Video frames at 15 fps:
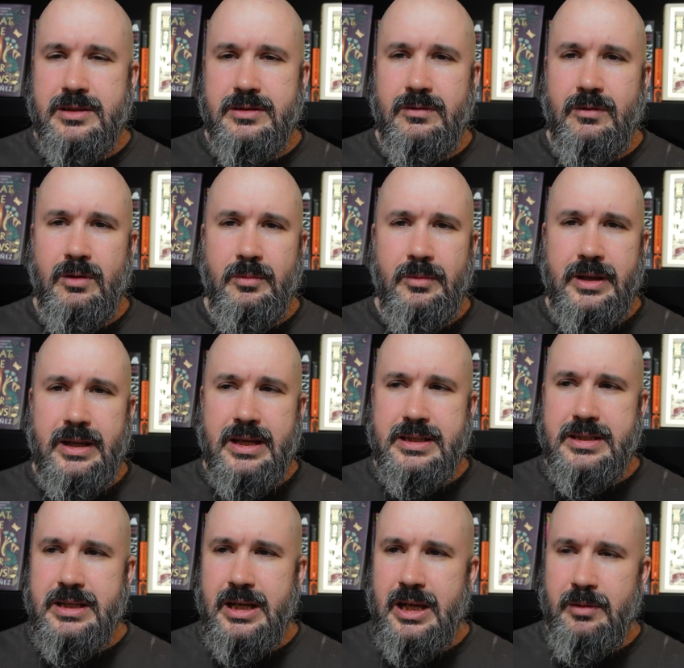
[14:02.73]
normally a
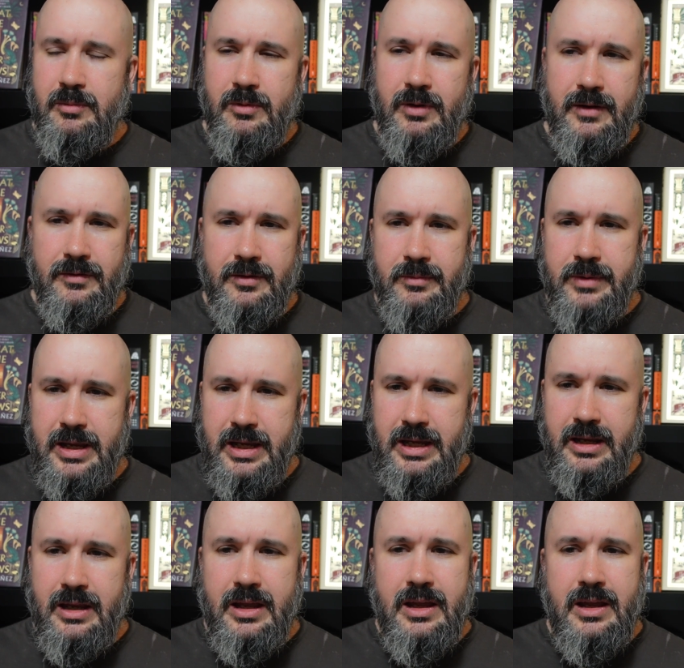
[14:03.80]
sticking point for
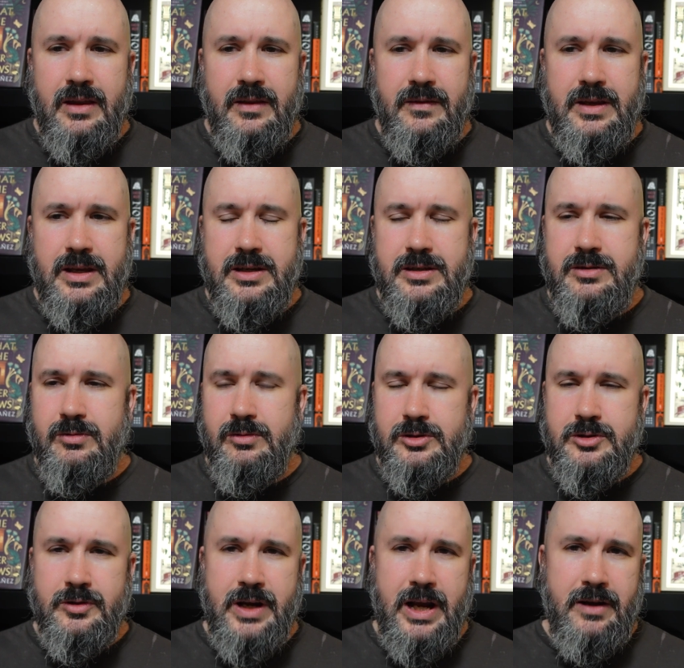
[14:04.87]
me. These dual
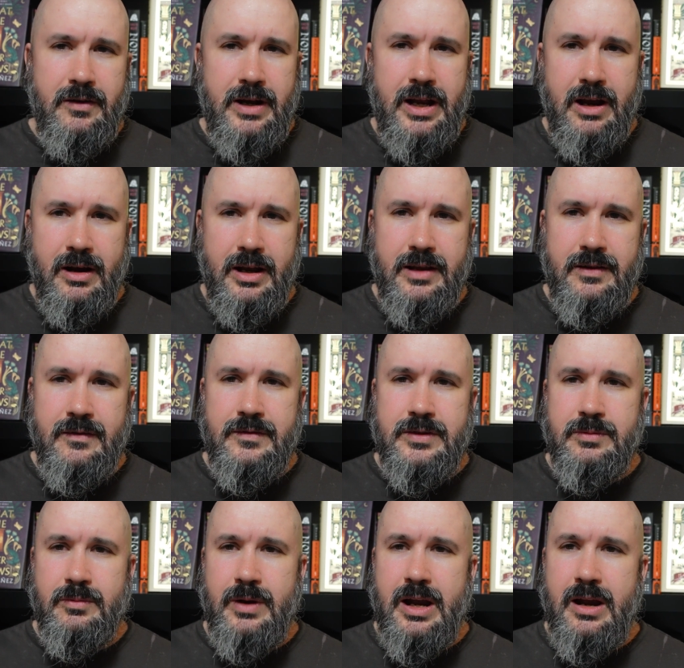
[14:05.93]
trajectory
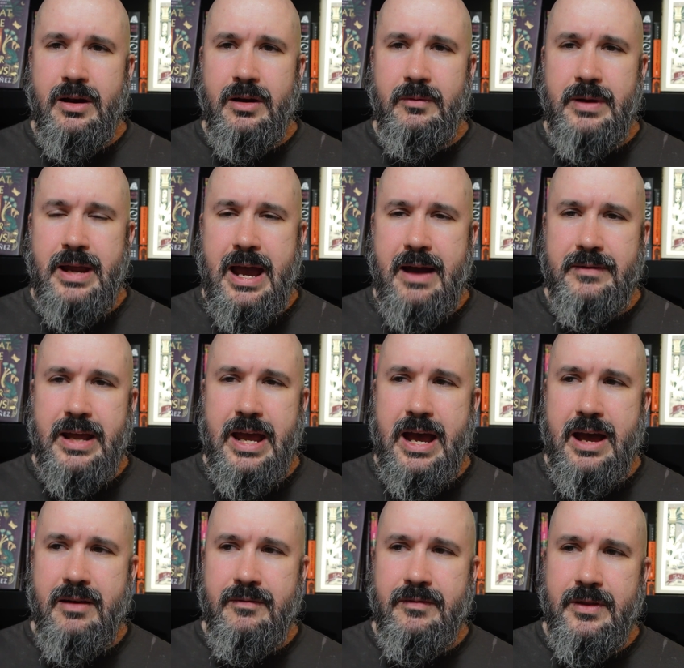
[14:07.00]
narratives where we have to
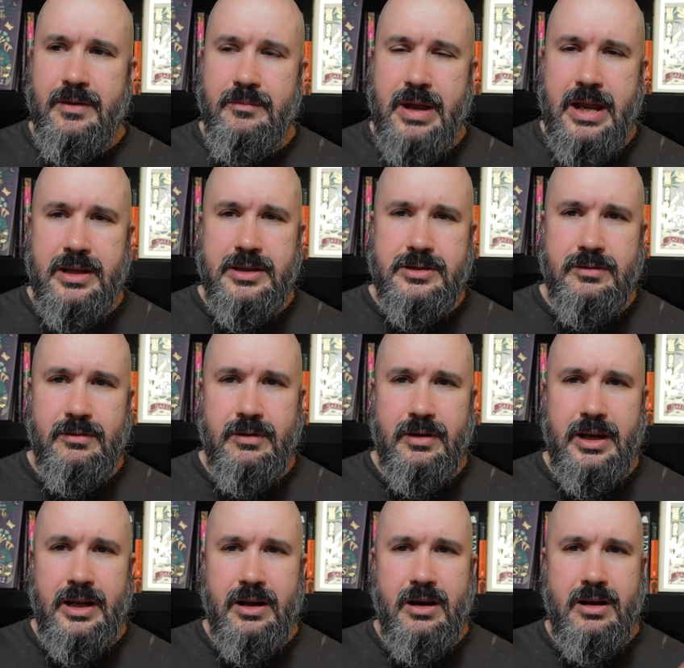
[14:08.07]
have the main
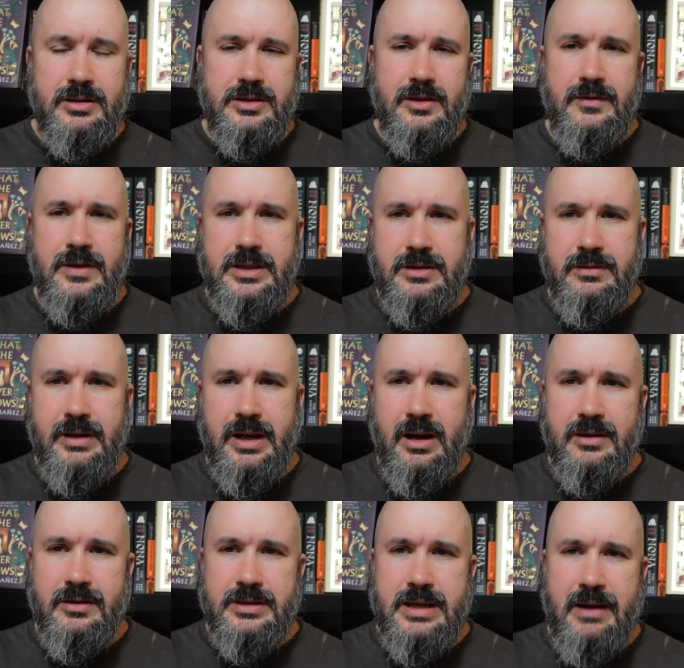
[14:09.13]
story and also these two
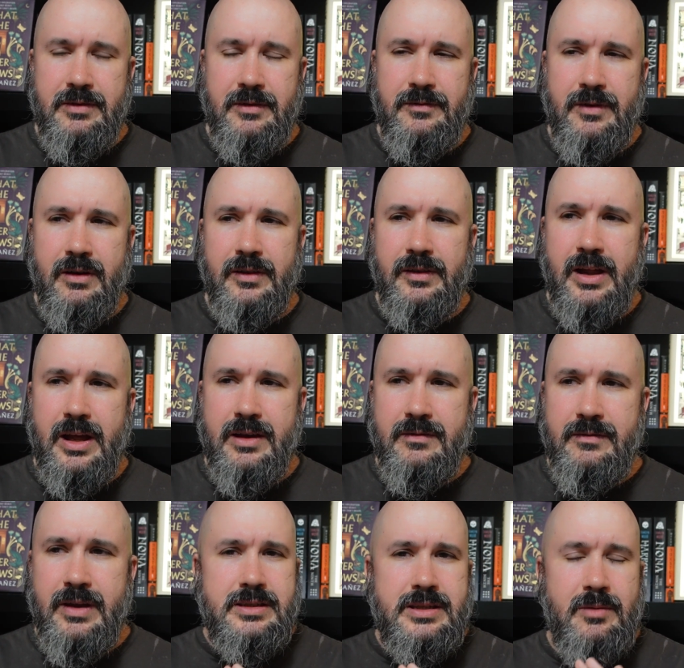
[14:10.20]
characters have to fall in
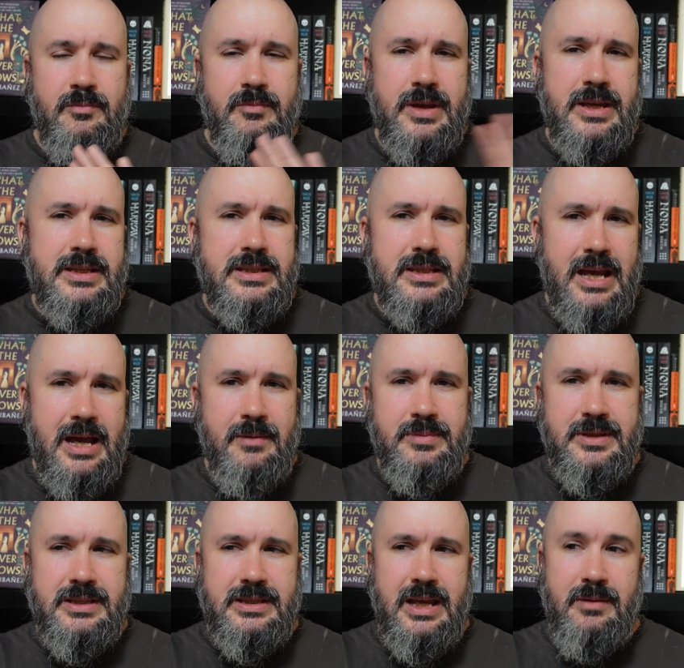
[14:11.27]
love. Some
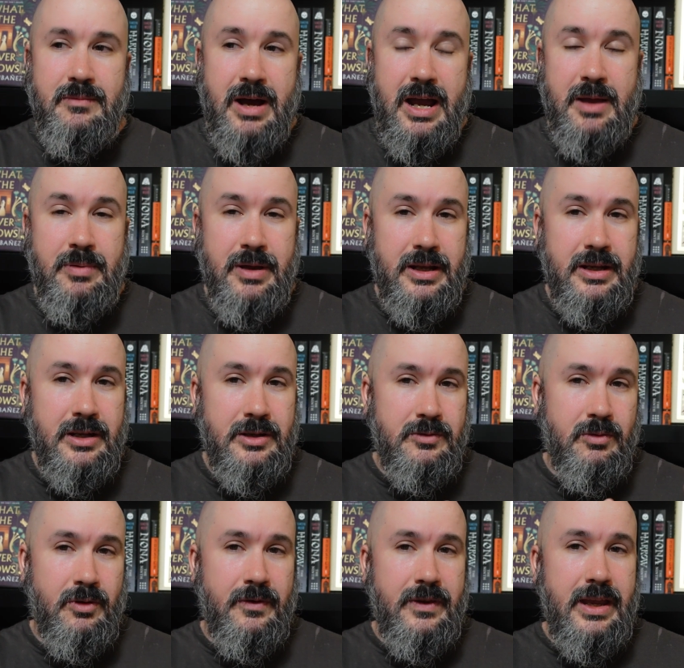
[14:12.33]
missteps, in my opinion,
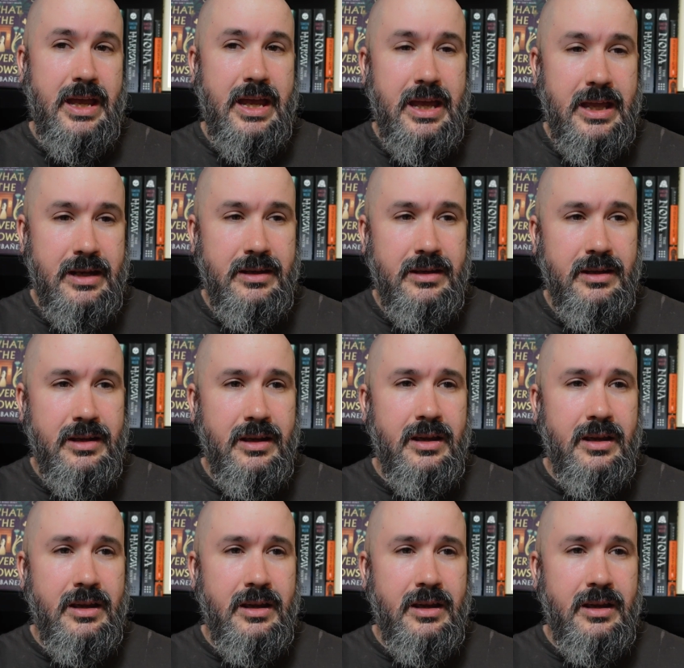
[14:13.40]
toward the end.